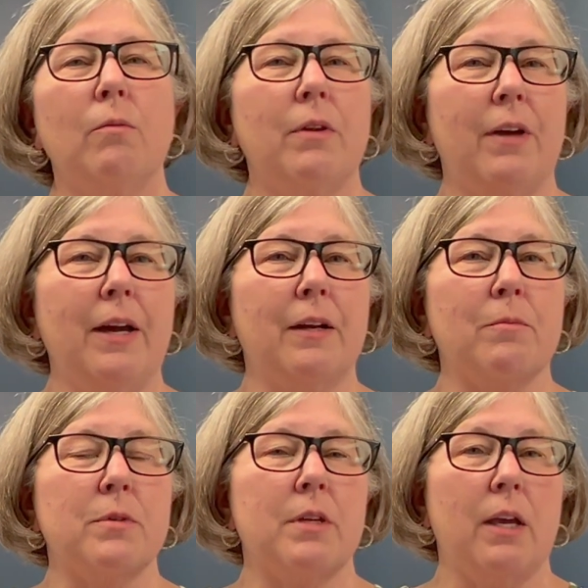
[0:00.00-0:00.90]
with
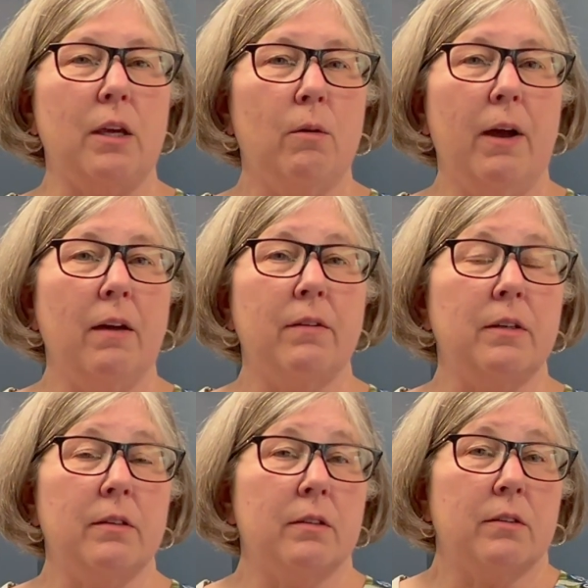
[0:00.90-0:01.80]
items that you
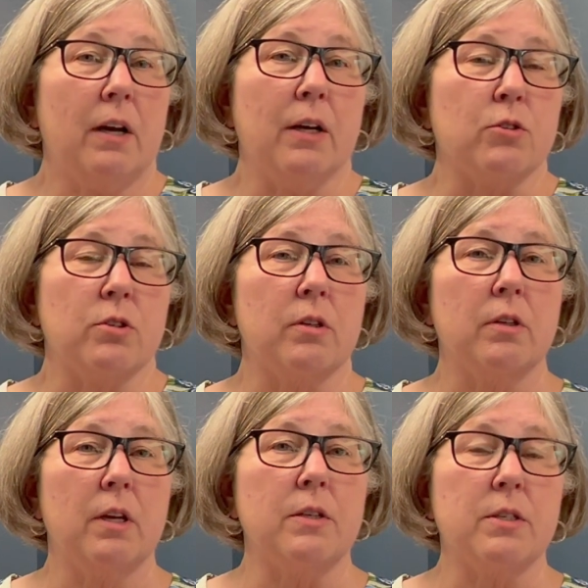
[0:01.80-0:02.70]
haven't touched
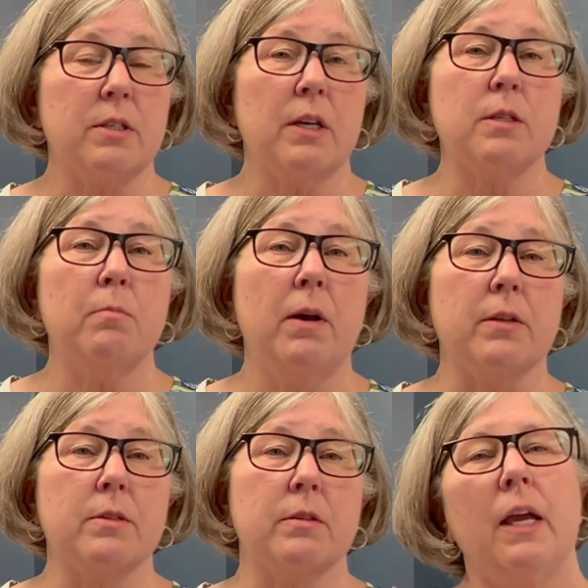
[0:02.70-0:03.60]
in 6
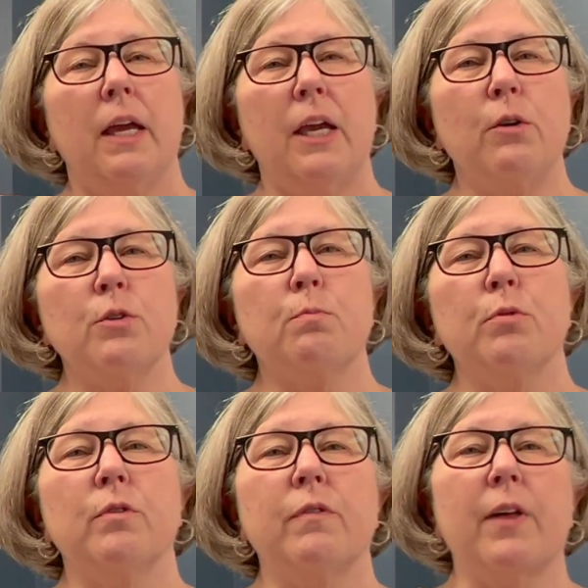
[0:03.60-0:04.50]
months. Here's
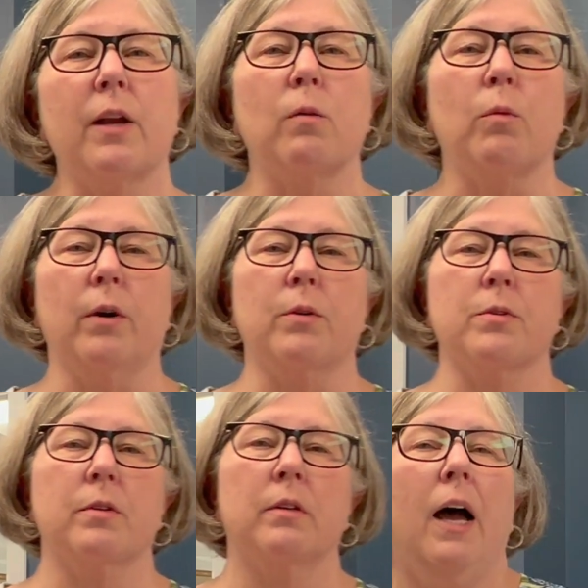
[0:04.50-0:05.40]
proof that it
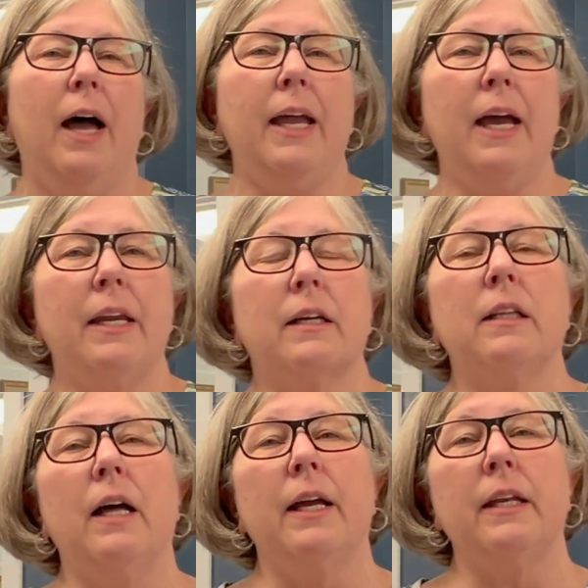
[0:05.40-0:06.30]
works. I had a
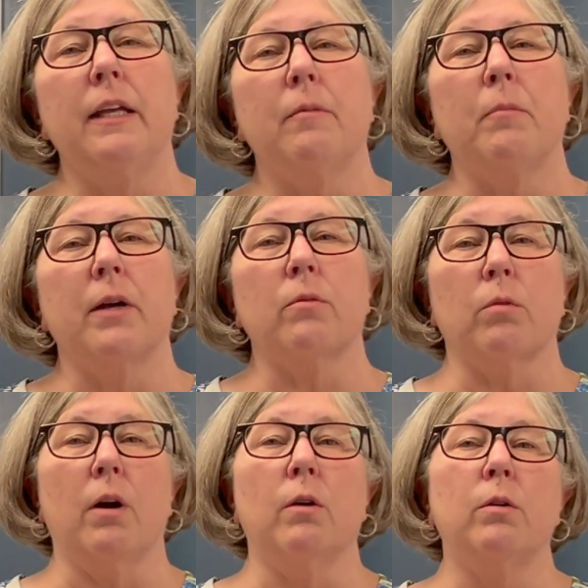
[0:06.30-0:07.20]
client in
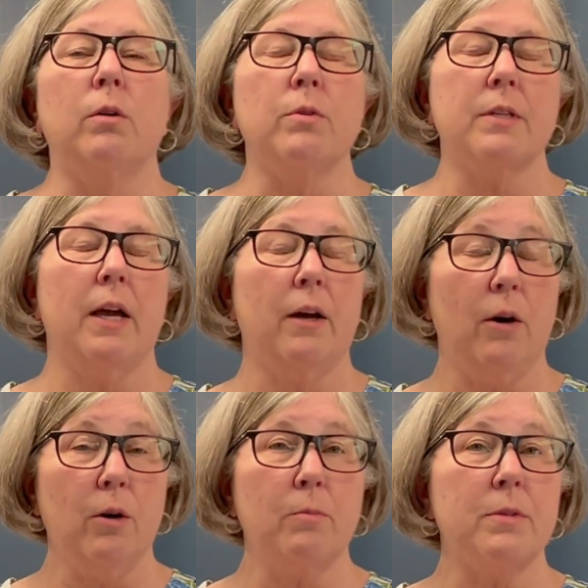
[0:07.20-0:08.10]
Monroe whose
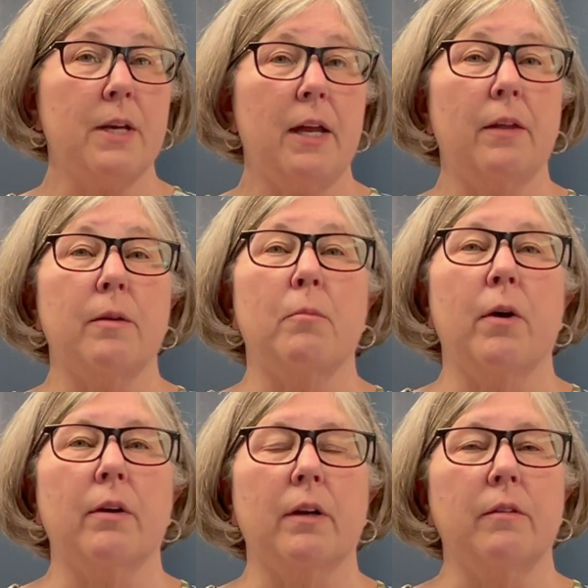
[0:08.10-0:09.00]
home sat on the
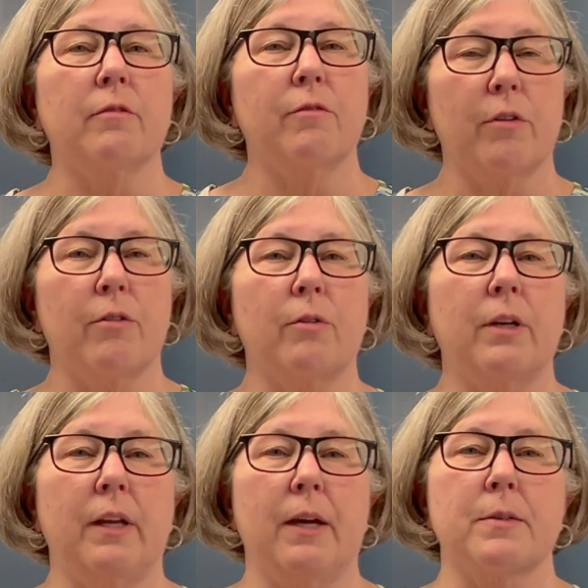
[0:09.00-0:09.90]
market for 30
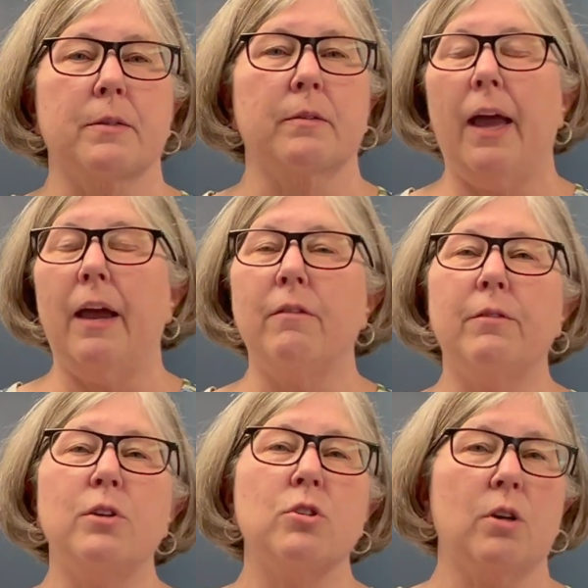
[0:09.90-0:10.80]
days.
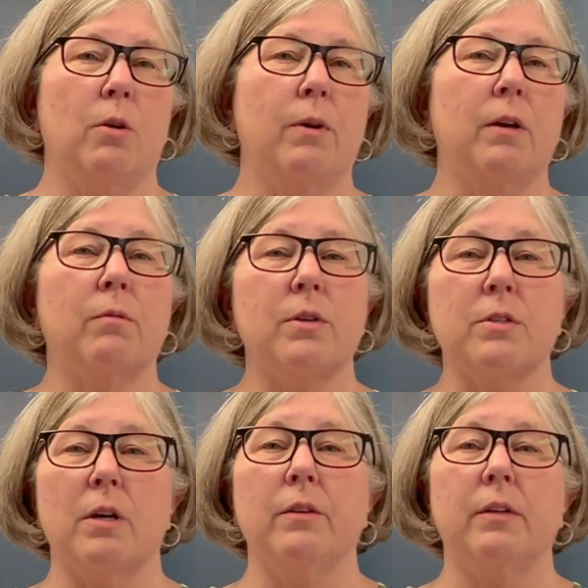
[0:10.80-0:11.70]
Every showing
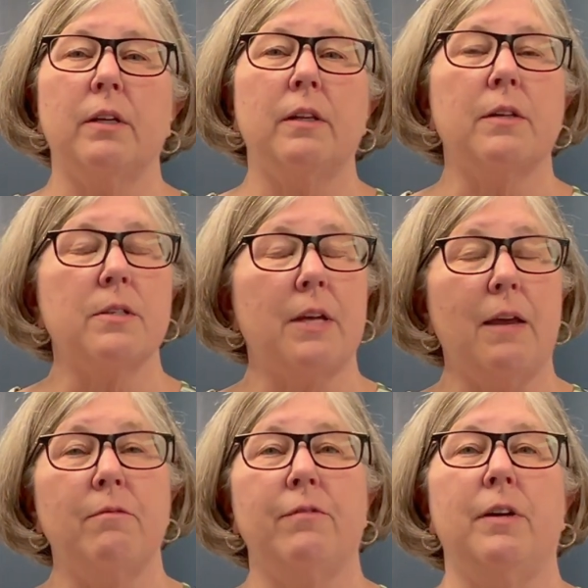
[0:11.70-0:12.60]
resulted in the
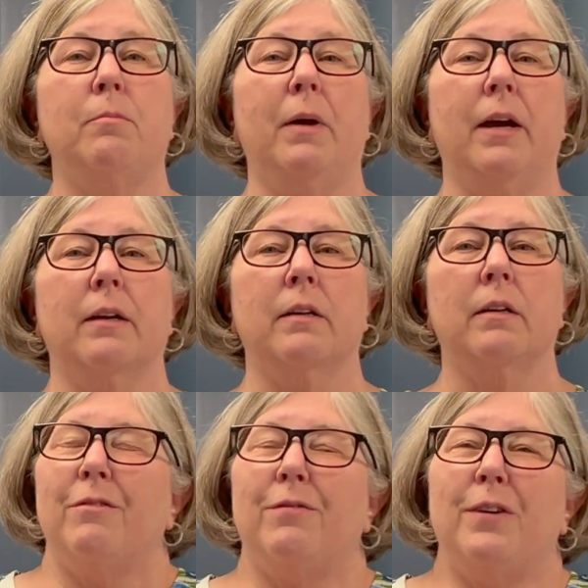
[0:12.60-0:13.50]
same feedback.
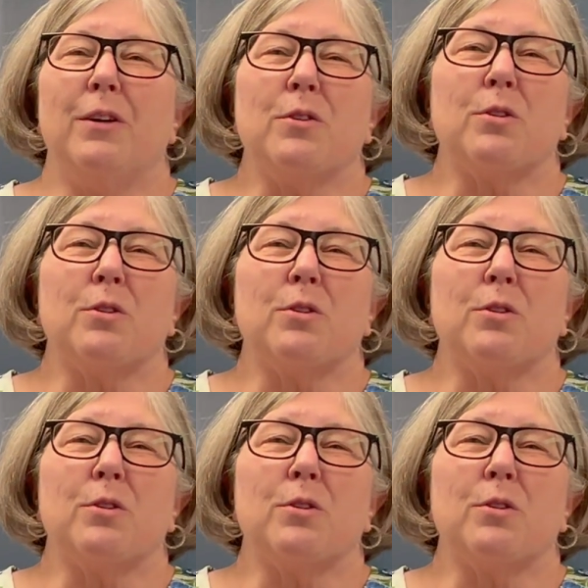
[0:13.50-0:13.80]
Feels